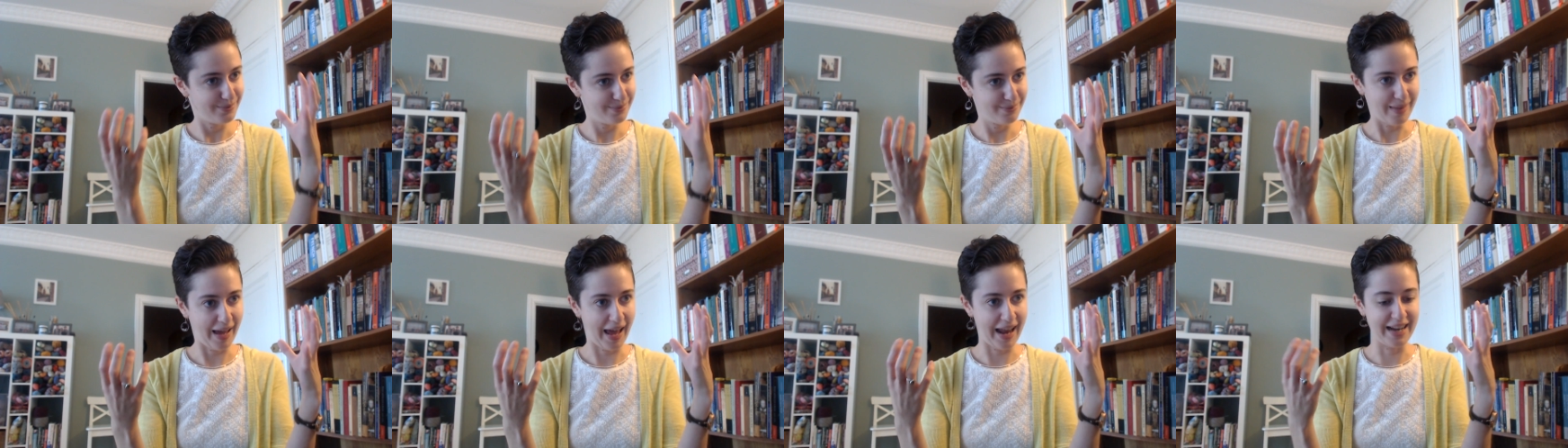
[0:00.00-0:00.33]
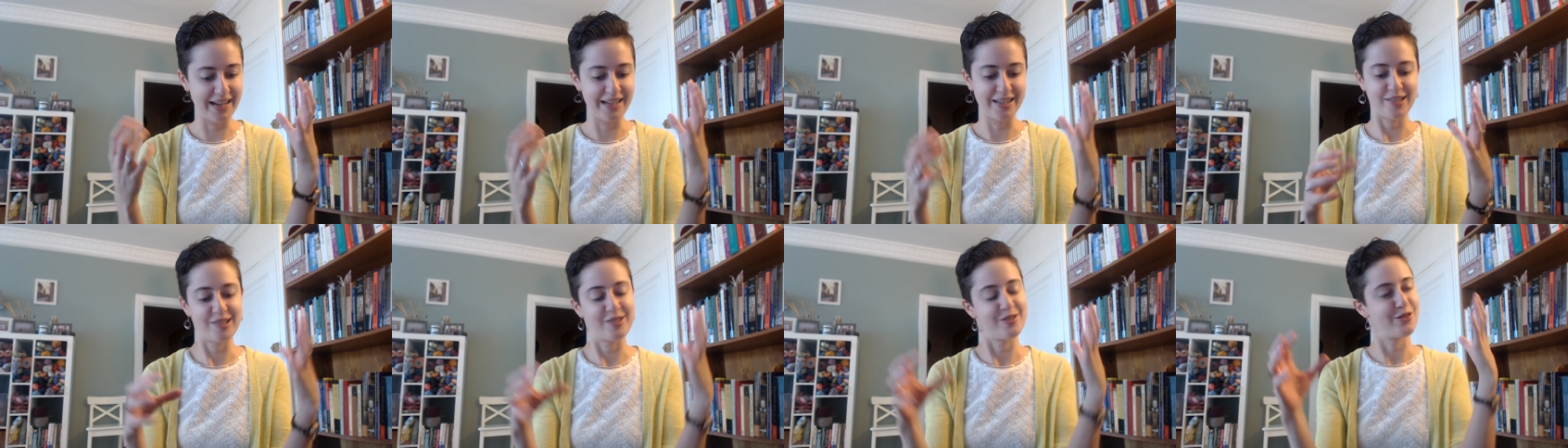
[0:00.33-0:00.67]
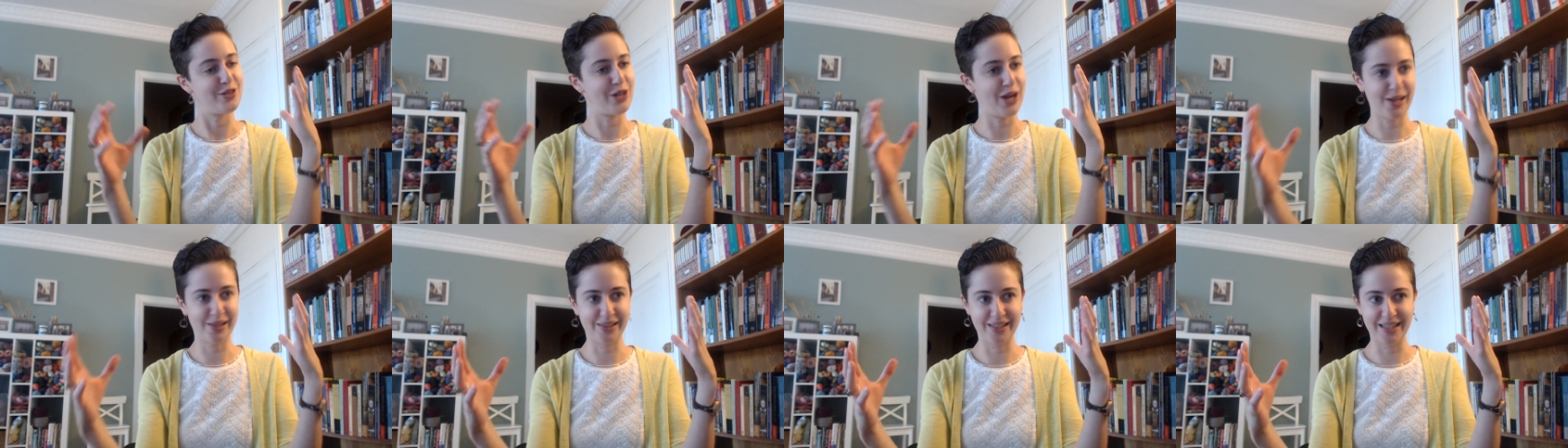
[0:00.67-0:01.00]
And it's
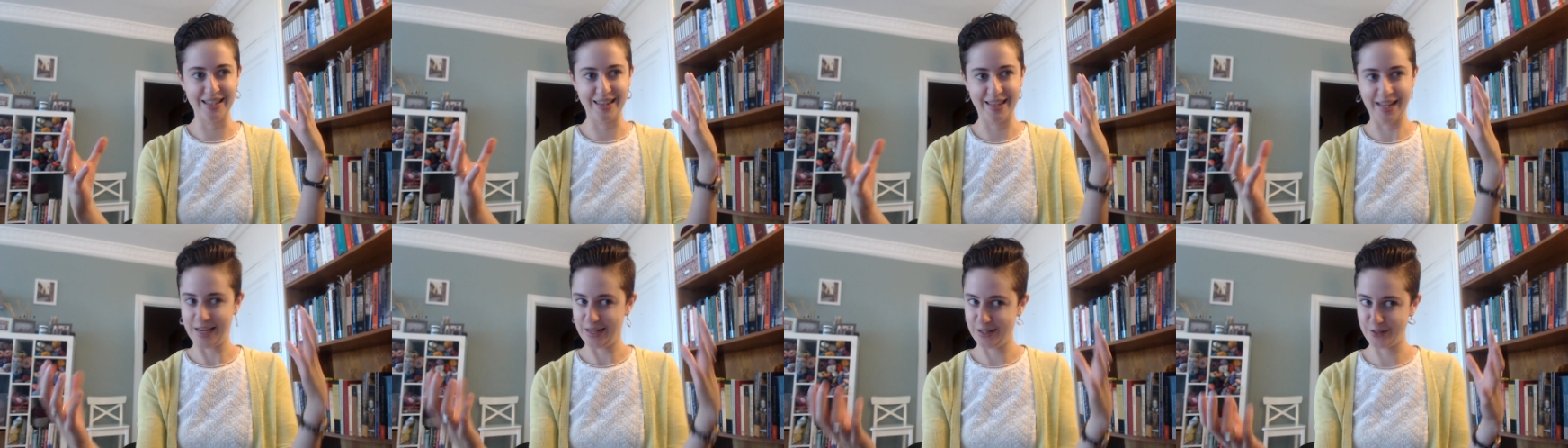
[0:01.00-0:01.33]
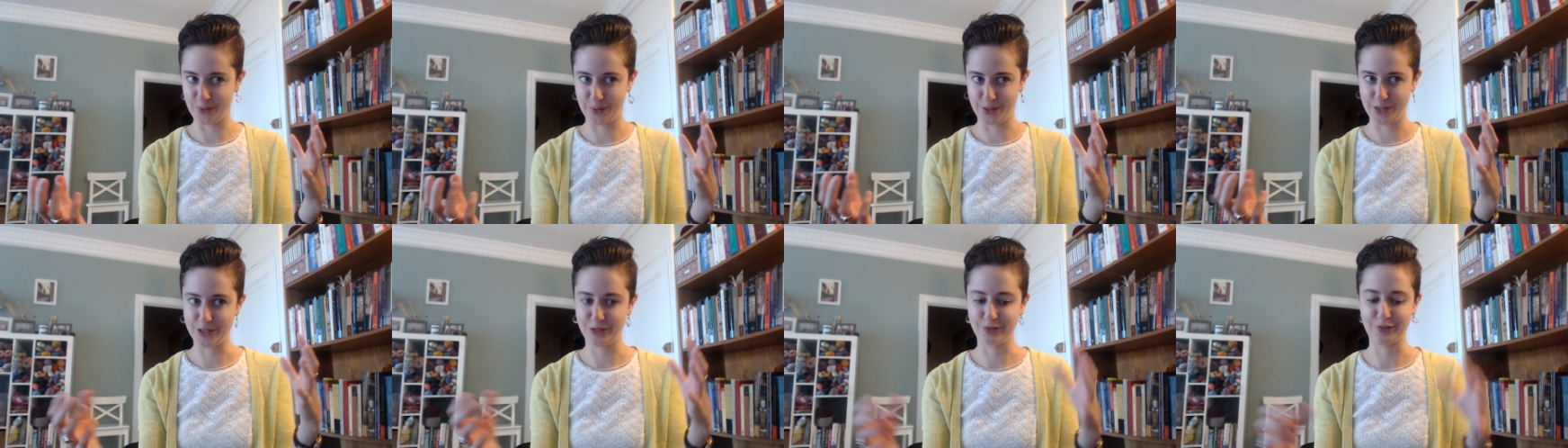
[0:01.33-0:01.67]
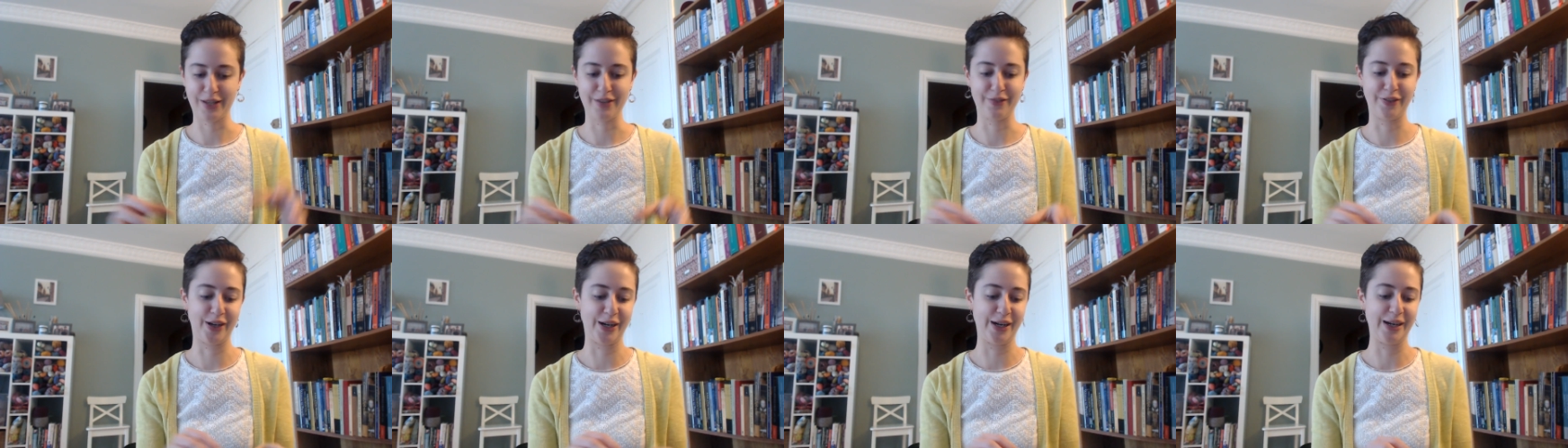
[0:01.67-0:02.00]
chocolate that is orange
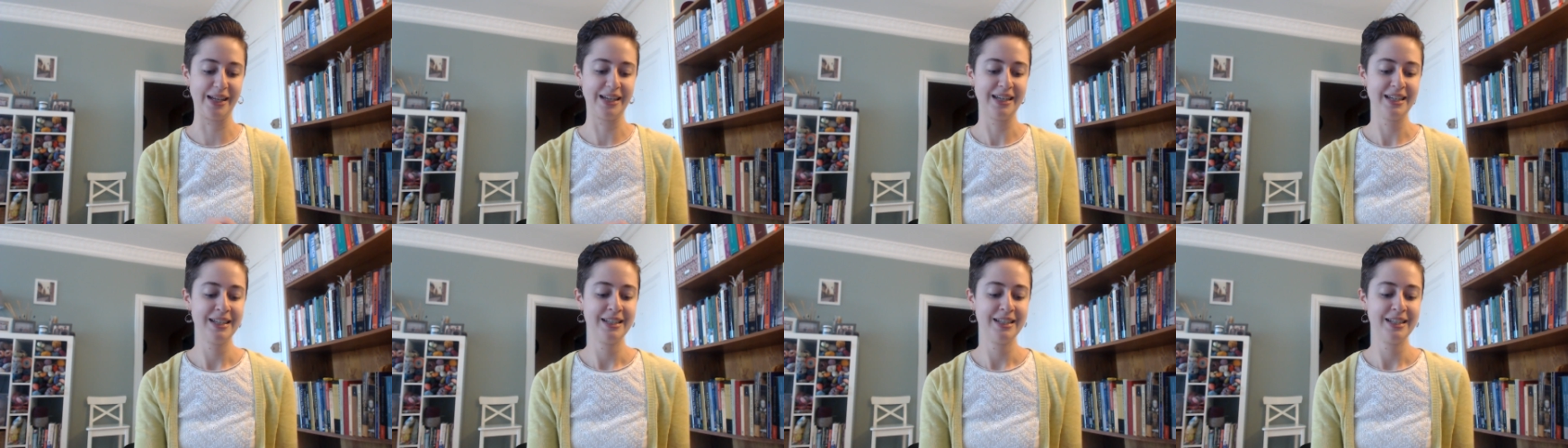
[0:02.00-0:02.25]
flavored.